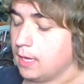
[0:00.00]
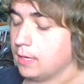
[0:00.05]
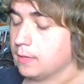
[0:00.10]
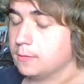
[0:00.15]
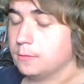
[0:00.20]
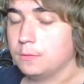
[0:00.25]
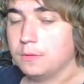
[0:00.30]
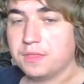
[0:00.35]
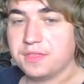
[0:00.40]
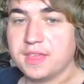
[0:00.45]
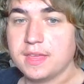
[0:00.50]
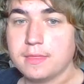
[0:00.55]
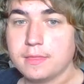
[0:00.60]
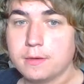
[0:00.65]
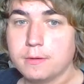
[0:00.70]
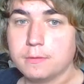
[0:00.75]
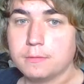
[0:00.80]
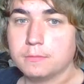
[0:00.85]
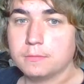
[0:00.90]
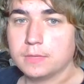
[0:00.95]
Cool thing,
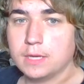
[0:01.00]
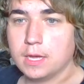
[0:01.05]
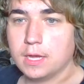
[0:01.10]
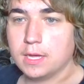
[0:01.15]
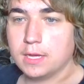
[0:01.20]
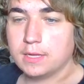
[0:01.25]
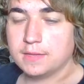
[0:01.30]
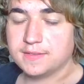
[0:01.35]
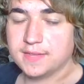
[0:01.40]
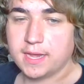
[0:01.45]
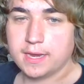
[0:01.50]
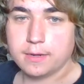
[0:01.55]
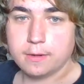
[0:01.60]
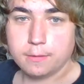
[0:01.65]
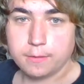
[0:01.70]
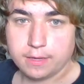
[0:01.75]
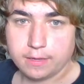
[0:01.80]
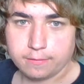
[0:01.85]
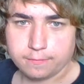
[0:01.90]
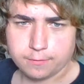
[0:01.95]
though, side
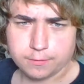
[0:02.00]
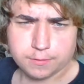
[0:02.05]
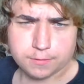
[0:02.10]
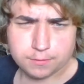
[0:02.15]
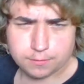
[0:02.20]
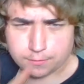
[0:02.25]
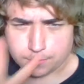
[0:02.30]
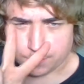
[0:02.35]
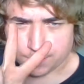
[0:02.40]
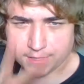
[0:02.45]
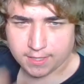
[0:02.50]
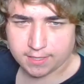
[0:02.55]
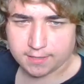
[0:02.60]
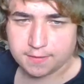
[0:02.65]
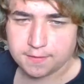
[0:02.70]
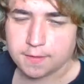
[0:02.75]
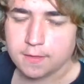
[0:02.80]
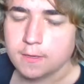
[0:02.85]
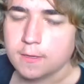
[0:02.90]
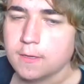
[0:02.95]
noting for 2
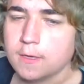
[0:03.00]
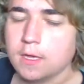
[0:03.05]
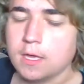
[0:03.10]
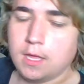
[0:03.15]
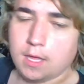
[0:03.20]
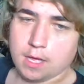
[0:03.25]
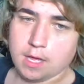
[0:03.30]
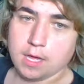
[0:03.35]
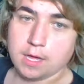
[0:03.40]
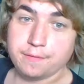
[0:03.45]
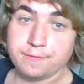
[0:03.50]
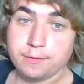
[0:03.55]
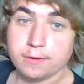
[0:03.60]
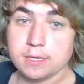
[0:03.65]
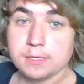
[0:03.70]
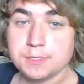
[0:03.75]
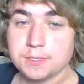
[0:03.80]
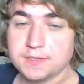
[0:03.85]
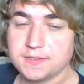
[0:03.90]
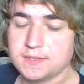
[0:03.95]
seconds. If you're
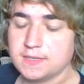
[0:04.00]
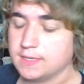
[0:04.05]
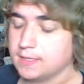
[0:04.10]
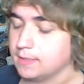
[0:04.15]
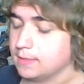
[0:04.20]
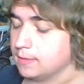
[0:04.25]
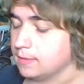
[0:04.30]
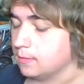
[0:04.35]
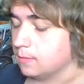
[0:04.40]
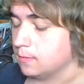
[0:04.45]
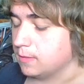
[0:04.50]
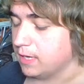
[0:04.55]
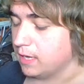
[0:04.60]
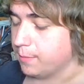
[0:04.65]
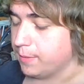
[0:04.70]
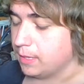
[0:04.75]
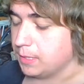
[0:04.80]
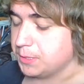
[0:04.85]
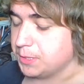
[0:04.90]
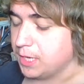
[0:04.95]
interested in learning
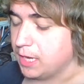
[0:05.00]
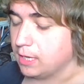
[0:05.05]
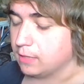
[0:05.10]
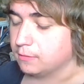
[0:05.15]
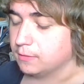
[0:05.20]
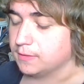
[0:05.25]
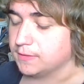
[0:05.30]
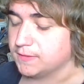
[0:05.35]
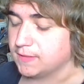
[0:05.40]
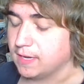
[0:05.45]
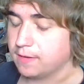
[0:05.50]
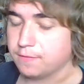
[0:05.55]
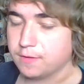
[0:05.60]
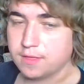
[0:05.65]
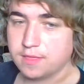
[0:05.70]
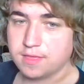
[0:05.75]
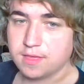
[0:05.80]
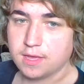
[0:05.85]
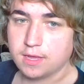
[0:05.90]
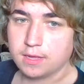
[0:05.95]
about chakras and
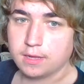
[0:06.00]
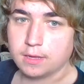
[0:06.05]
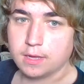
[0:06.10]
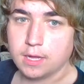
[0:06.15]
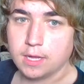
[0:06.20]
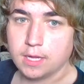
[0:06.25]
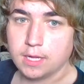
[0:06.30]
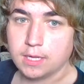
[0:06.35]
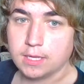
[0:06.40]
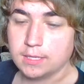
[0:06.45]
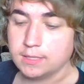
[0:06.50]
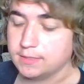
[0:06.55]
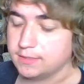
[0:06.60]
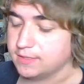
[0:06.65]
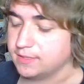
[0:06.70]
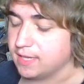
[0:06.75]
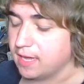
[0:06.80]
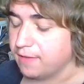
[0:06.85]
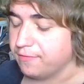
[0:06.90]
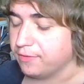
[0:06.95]
everything,
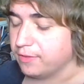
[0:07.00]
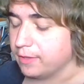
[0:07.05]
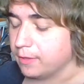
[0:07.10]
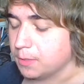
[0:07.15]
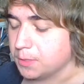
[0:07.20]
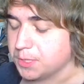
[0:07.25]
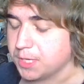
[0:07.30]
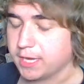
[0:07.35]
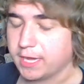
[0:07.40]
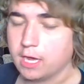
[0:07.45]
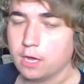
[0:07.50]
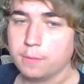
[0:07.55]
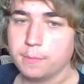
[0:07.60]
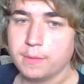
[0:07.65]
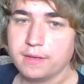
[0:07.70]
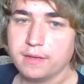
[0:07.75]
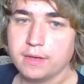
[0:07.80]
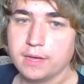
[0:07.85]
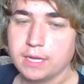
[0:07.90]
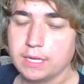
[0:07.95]
definitely go check out
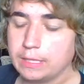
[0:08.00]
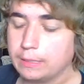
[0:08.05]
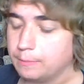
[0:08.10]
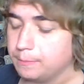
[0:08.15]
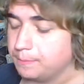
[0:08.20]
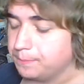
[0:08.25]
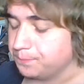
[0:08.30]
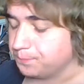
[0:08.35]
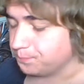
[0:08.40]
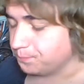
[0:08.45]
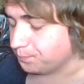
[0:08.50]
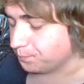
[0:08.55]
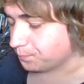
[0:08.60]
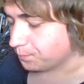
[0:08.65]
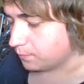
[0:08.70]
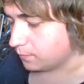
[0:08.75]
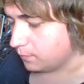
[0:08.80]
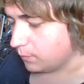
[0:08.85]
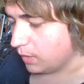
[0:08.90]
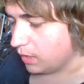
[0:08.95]

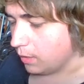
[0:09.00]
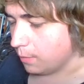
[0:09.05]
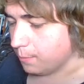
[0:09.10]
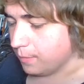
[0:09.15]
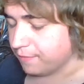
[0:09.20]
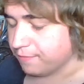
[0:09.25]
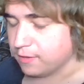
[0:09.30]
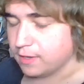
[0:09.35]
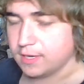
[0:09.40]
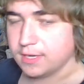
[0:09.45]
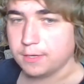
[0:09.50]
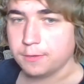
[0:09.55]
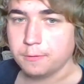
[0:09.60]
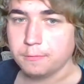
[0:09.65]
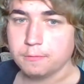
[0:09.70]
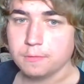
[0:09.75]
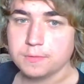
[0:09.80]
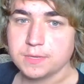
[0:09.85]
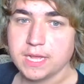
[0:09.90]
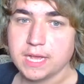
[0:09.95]
my friend
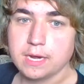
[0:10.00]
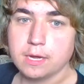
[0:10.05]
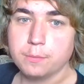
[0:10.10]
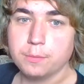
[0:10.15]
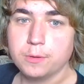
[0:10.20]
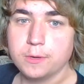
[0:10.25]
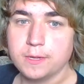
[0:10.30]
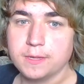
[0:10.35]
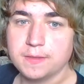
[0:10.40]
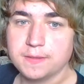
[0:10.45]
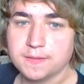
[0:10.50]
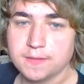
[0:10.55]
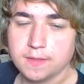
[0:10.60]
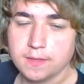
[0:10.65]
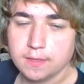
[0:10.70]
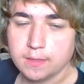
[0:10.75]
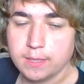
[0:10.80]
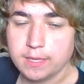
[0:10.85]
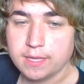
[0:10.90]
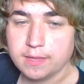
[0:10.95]
Guru Dan. I'll put his
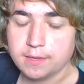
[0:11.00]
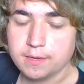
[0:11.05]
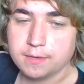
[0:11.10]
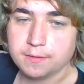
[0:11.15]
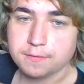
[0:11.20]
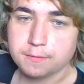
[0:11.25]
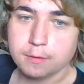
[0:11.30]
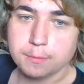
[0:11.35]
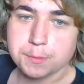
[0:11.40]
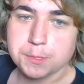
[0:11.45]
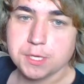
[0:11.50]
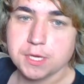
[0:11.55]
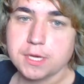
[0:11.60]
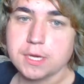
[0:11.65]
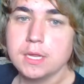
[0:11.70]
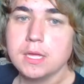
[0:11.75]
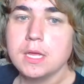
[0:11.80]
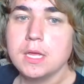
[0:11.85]
link in the description.